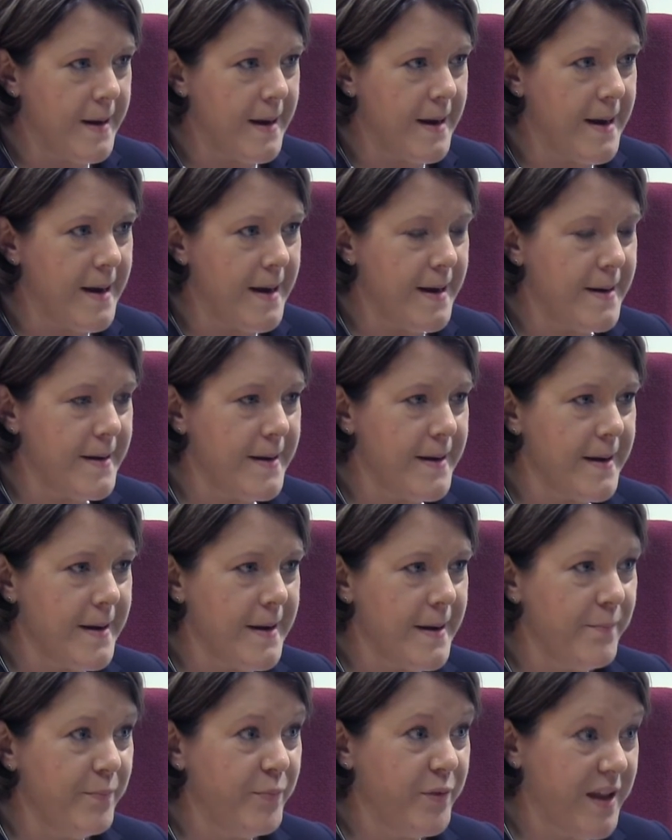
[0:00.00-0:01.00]
in
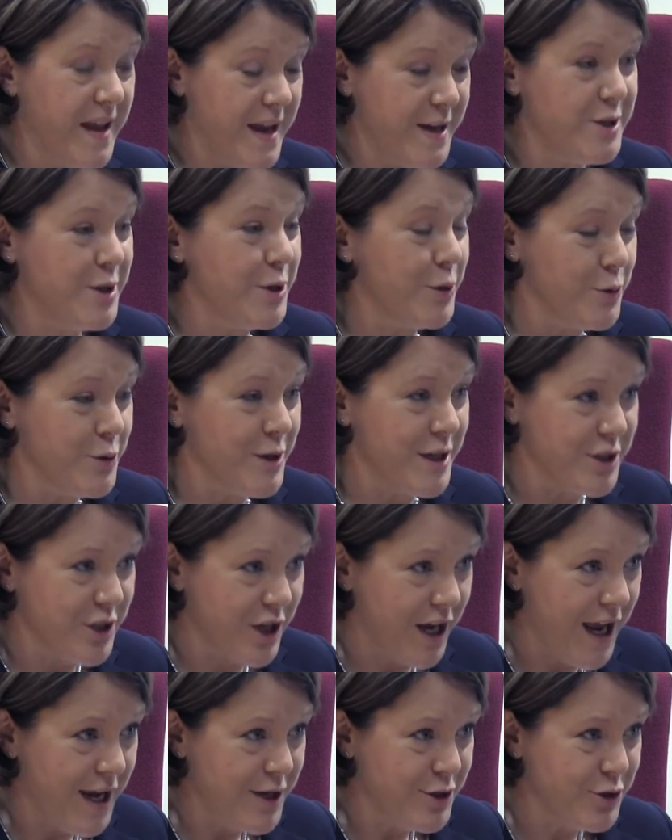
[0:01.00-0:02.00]
getting good
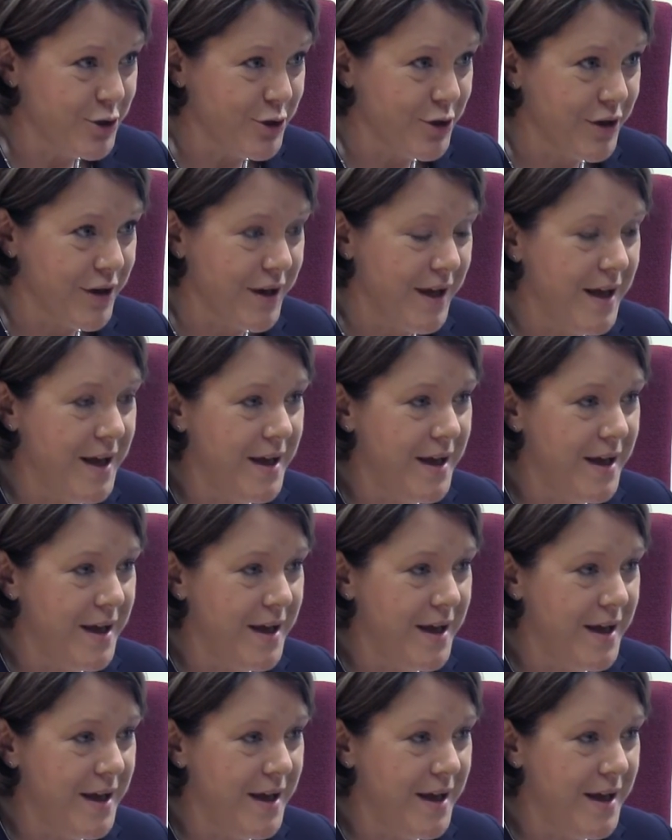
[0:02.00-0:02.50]
education,